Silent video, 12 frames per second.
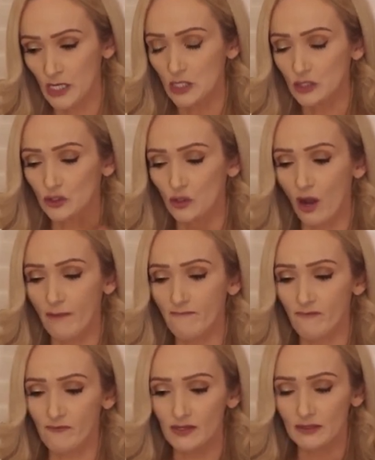So I'm
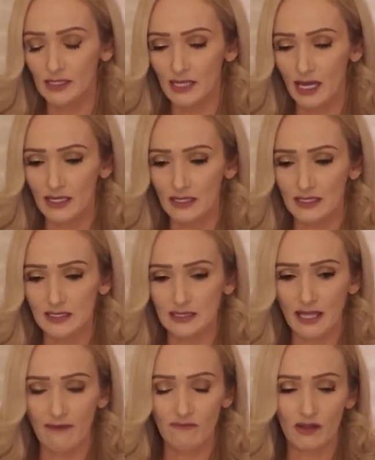feeling that in this
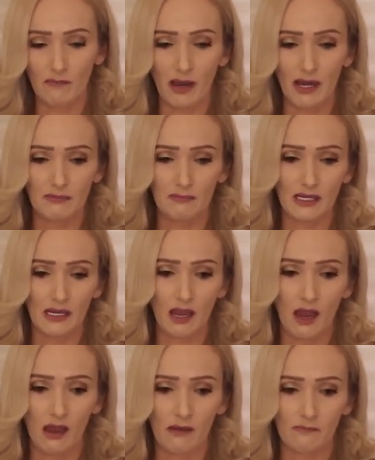life there might be,
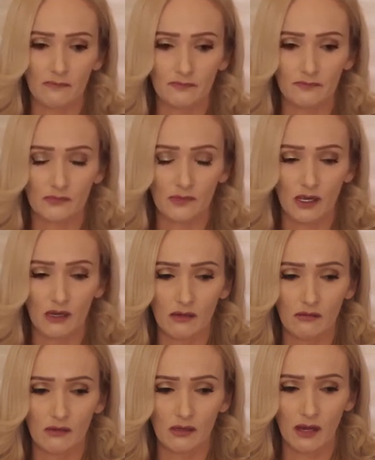I'm
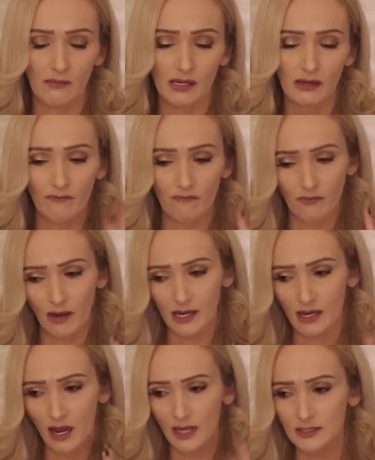hearing from my
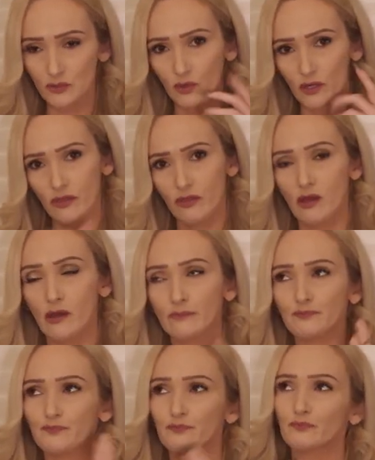guides, one of the
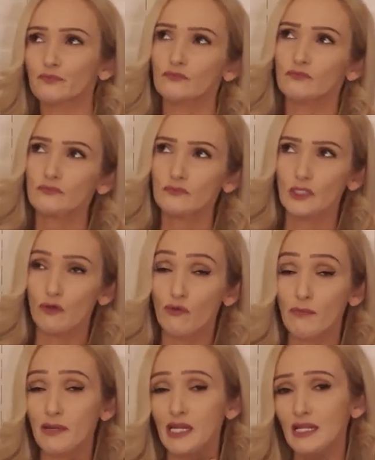
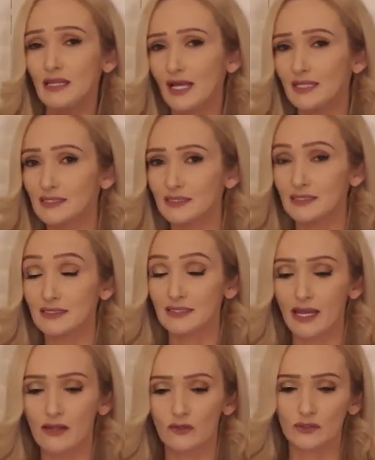repeating lessons and
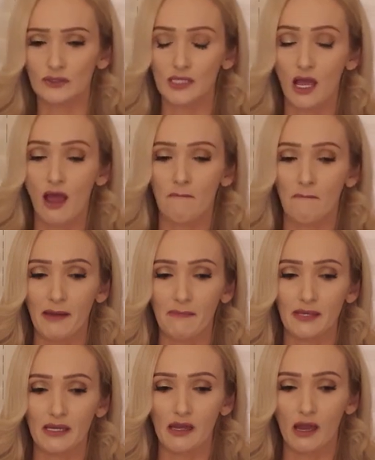cycles might
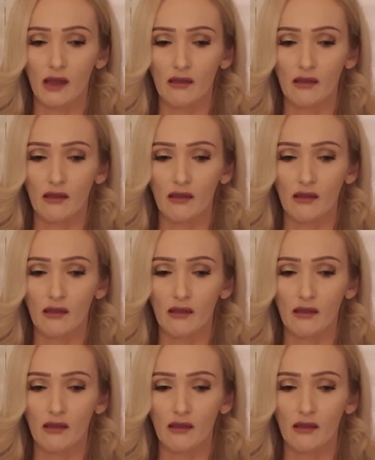be